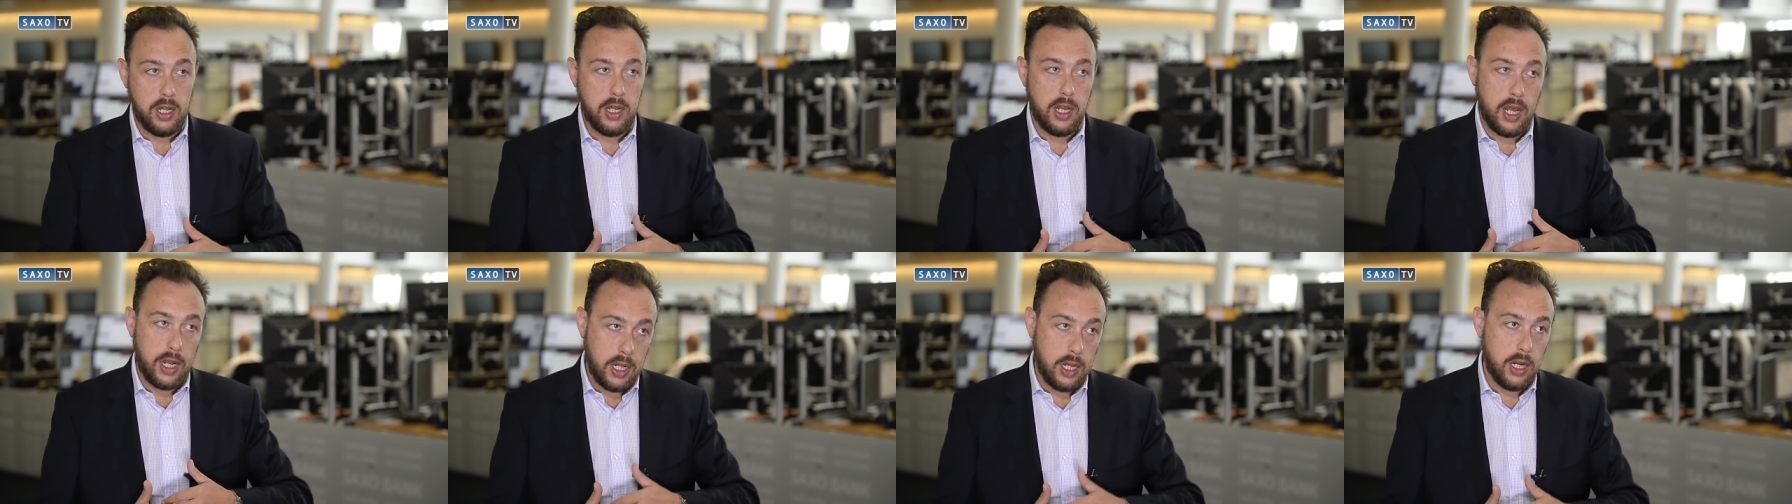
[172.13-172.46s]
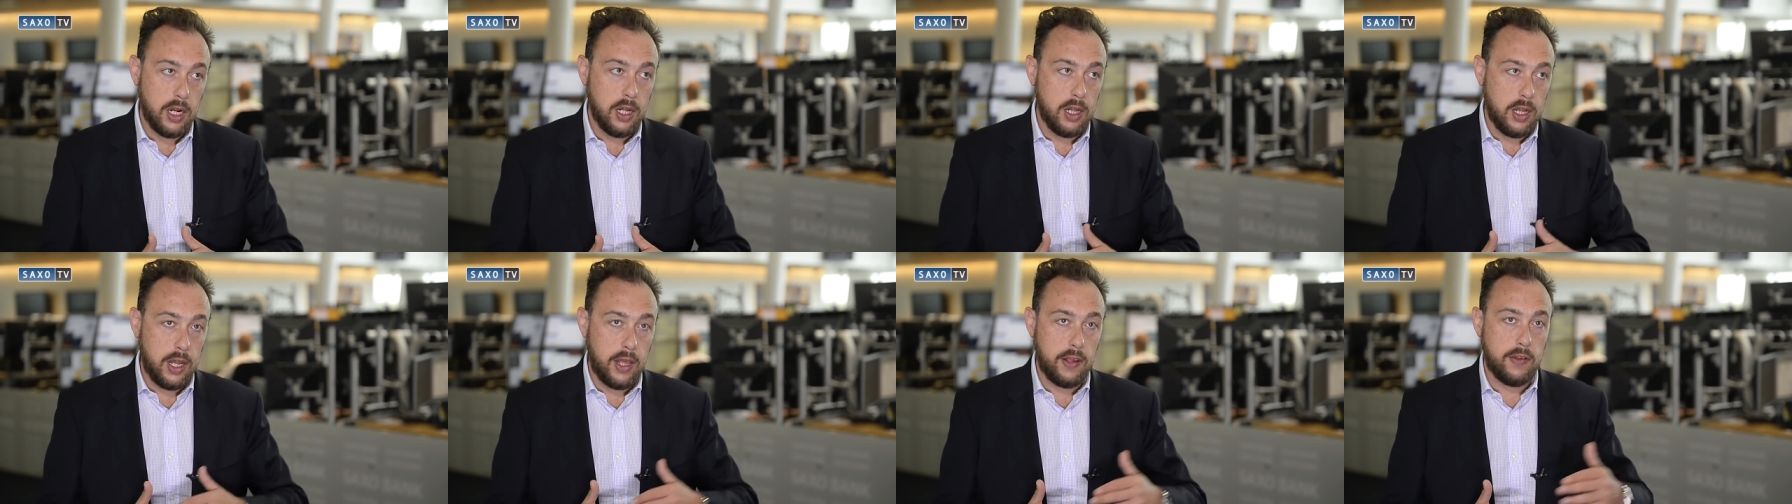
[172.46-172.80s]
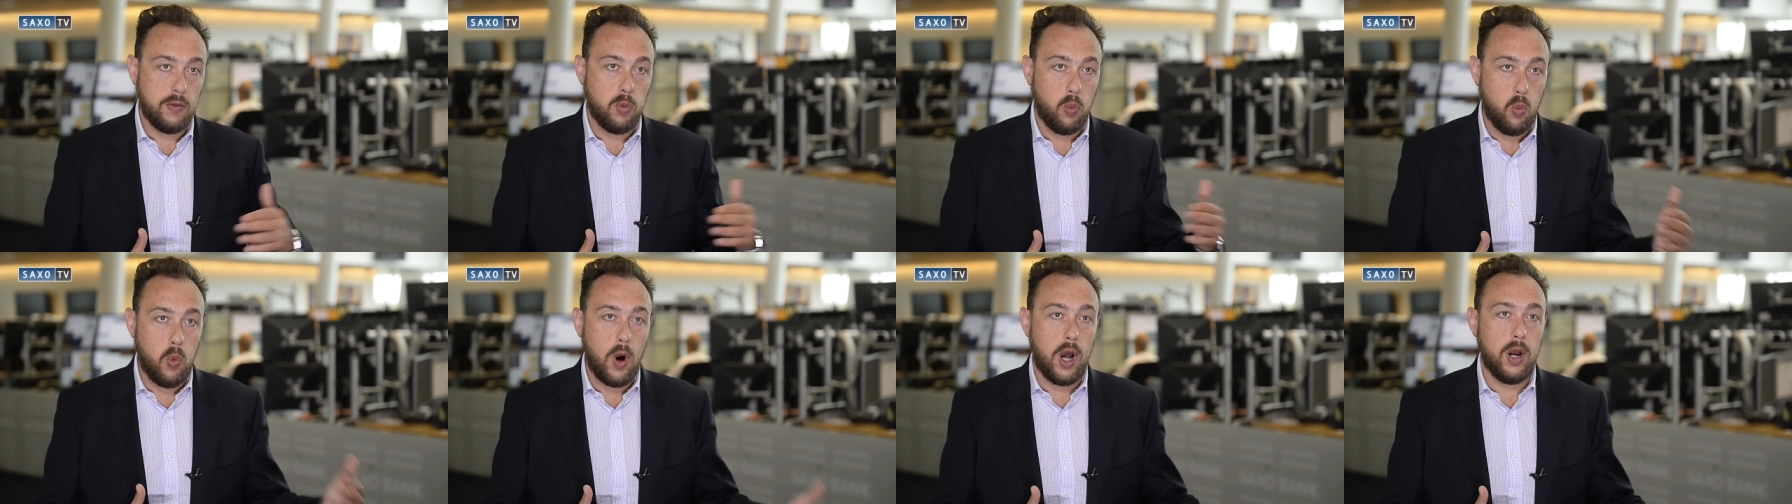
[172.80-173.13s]
a little
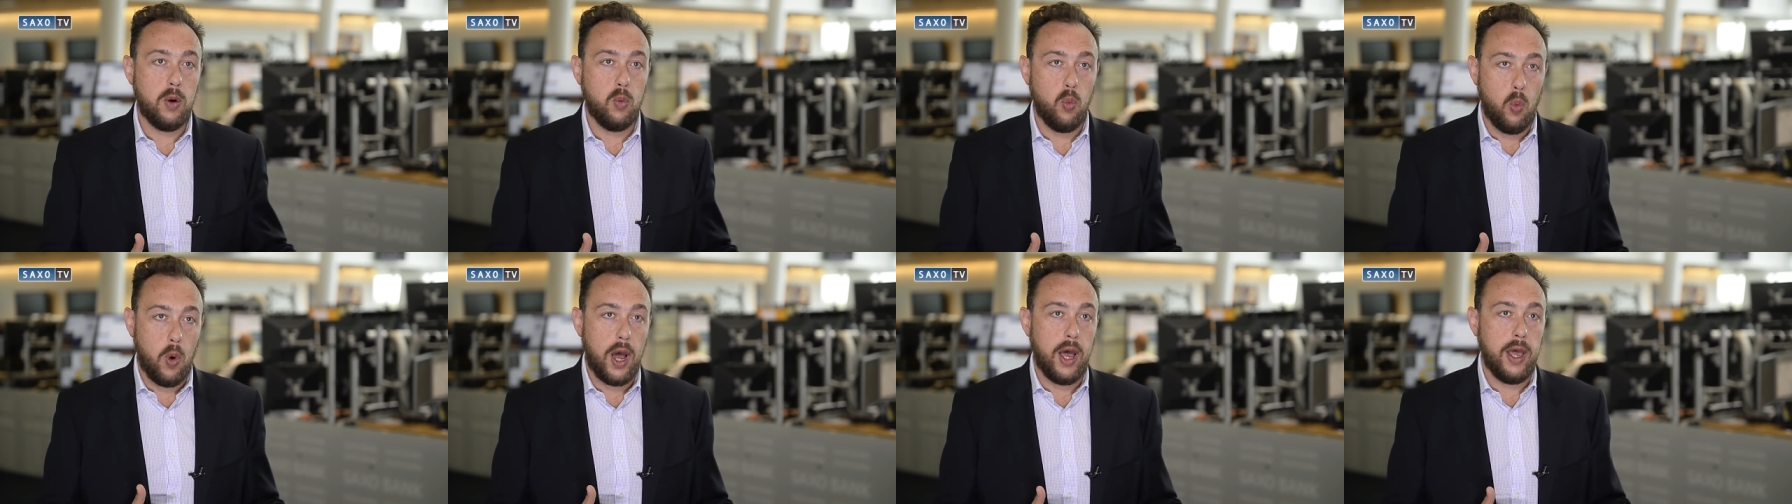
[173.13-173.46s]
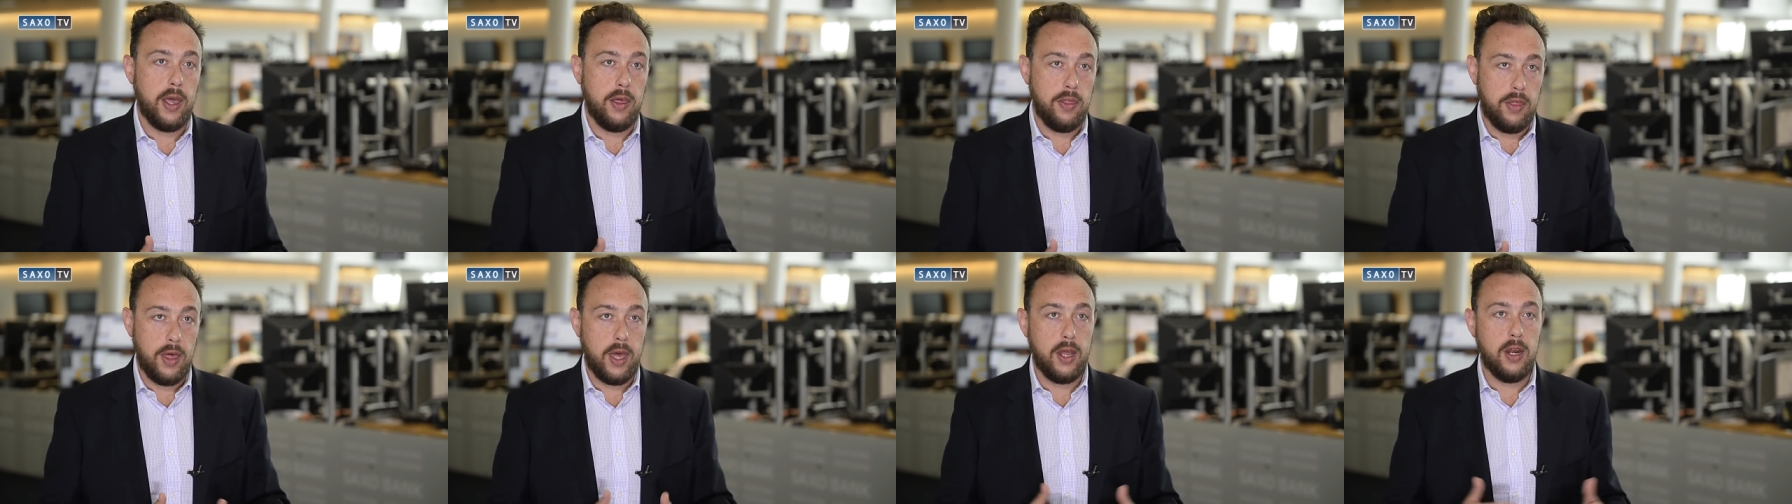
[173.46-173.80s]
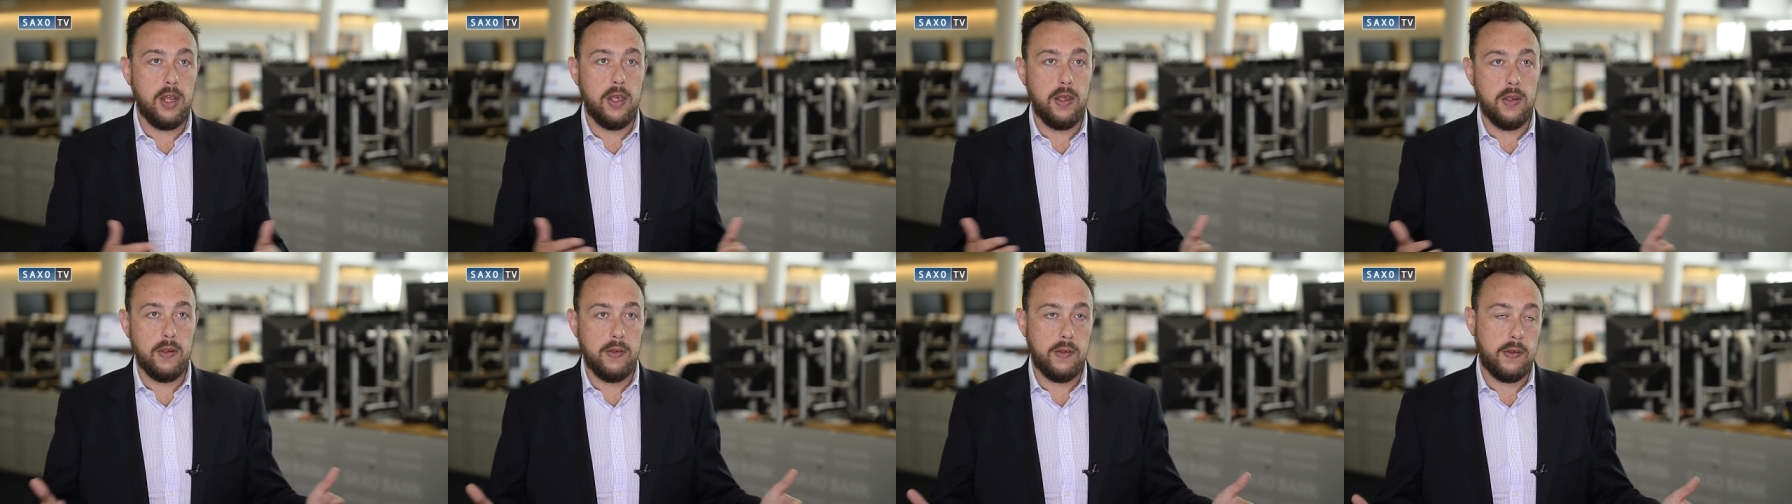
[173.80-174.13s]
less one way than
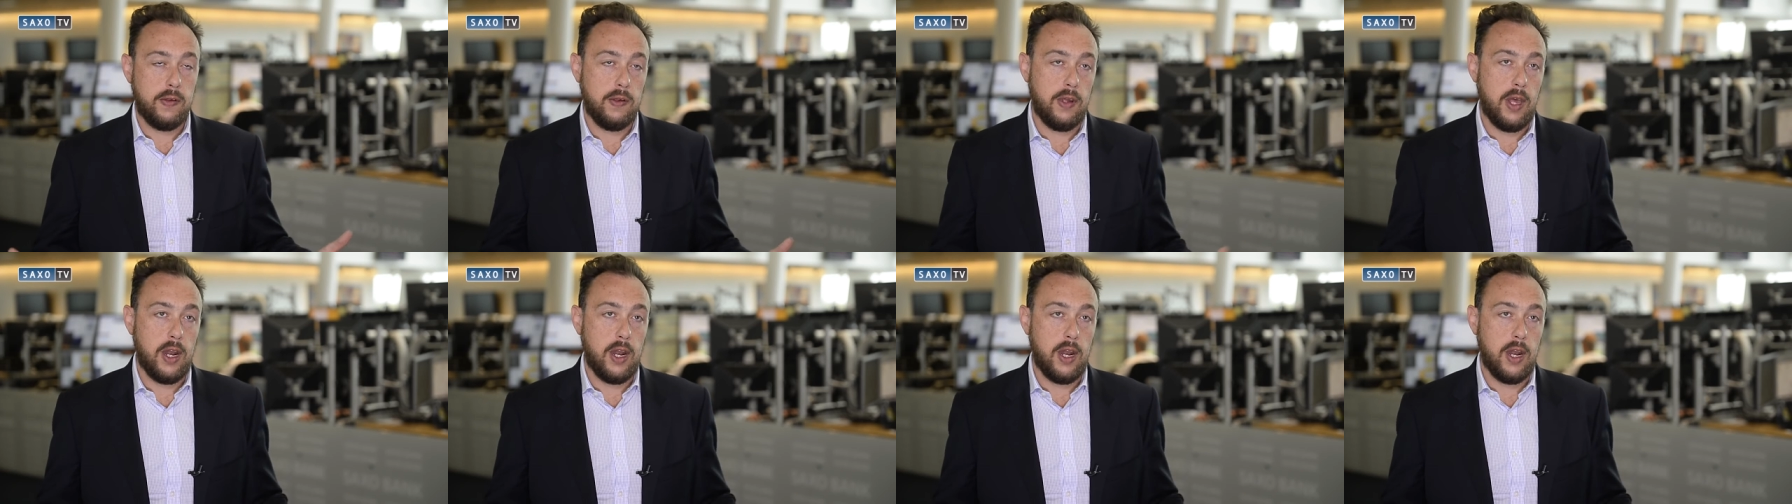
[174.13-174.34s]
is